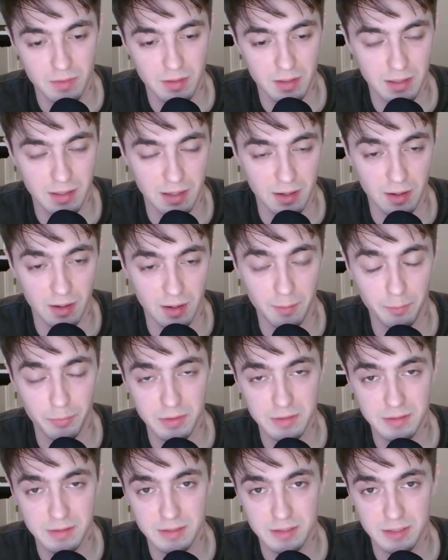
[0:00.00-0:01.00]
I'll
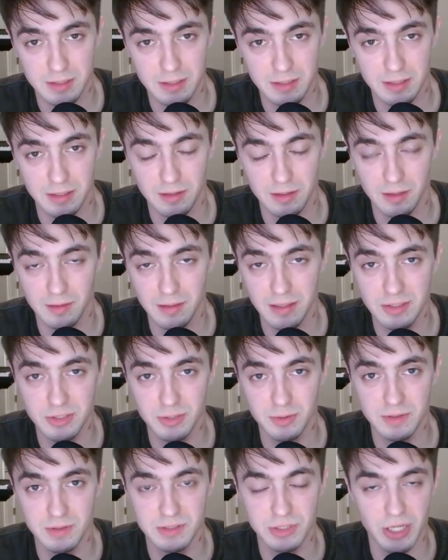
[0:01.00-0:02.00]
put a link to
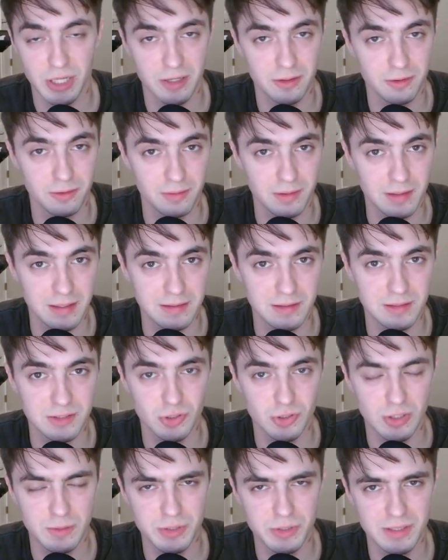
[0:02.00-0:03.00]
his channel in the
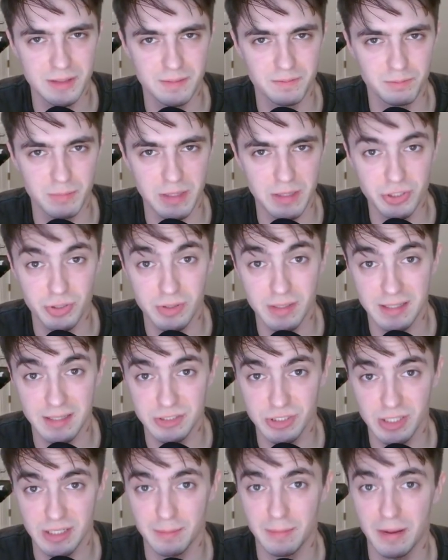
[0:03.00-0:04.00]
description. Make sure you guys
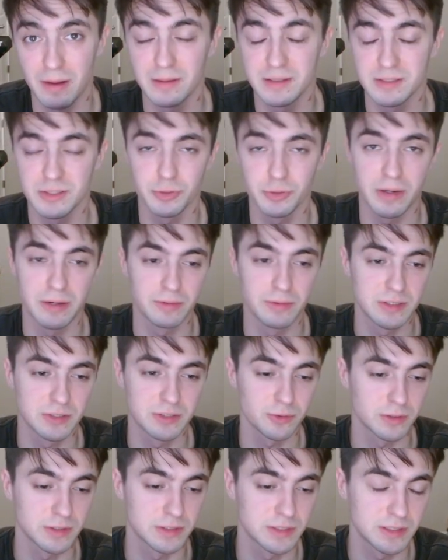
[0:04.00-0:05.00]
check him out. He's a great
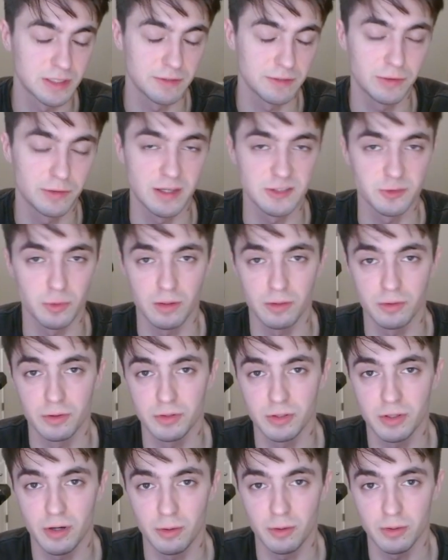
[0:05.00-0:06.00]
resource if you guys want to learn the
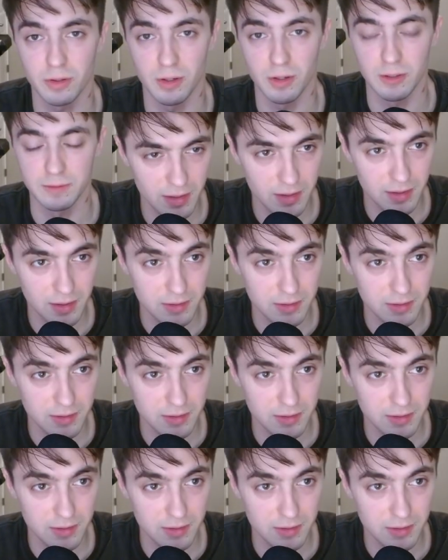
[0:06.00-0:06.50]
Caro-Kann.